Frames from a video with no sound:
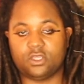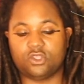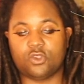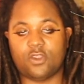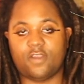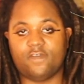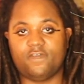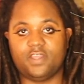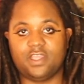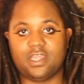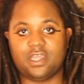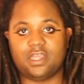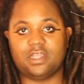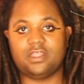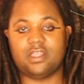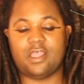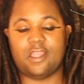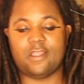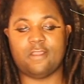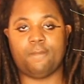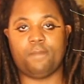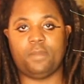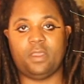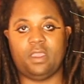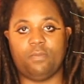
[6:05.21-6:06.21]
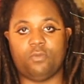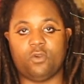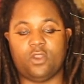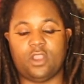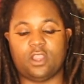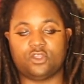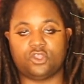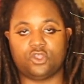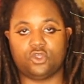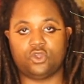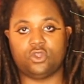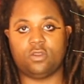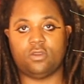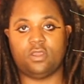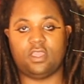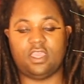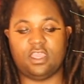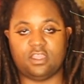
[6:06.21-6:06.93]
So I feel like a lot of people are actually going